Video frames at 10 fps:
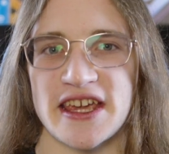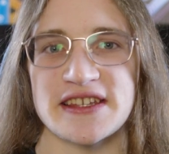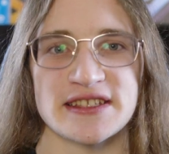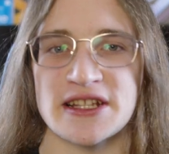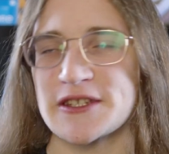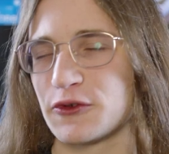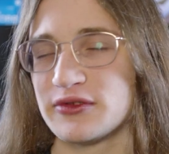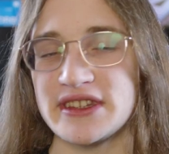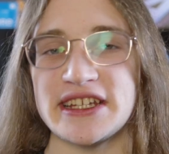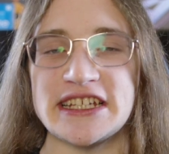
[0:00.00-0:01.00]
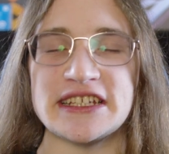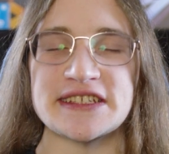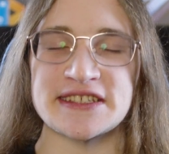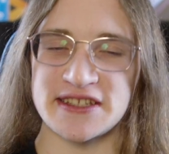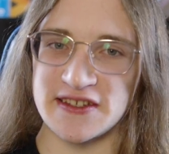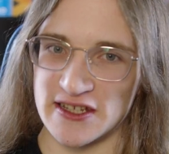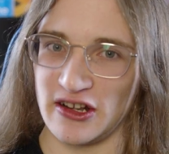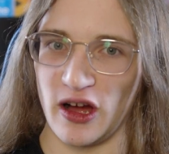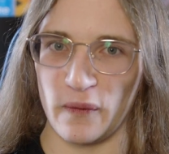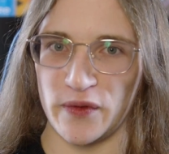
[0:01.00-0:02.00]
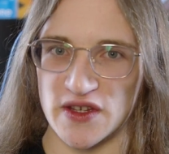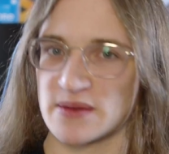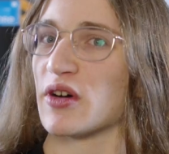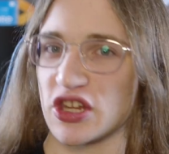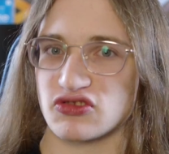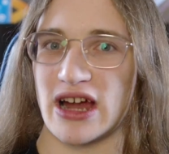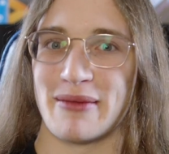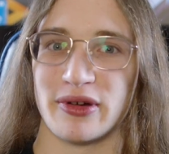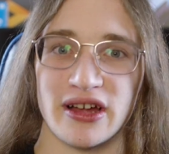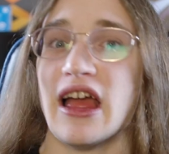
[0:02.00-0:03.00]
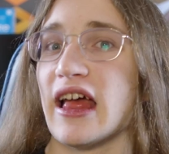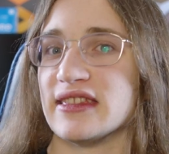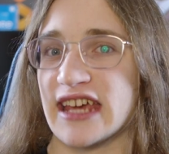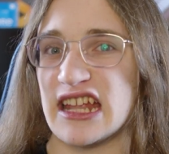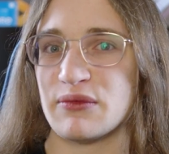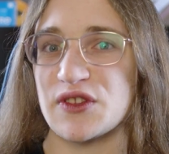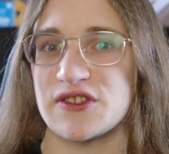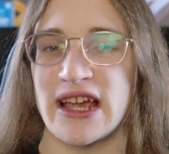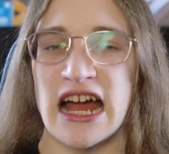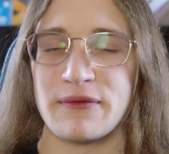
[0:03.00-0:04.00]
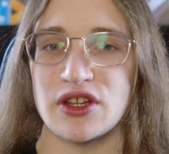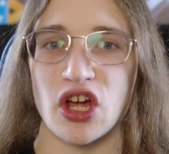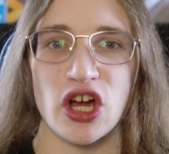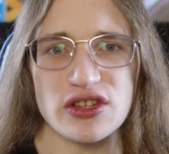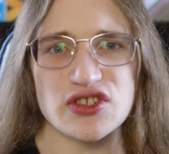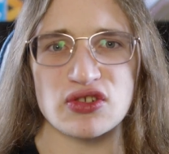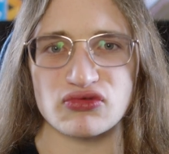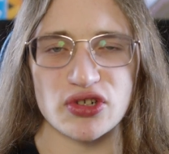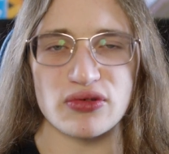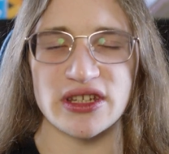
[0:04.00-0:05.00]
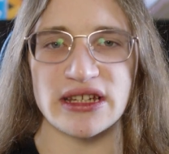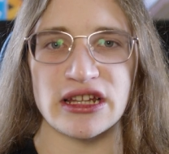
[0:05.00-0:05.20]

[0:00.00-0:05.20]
case stands for this is an obvious money grab. Then once you have it, unscrew the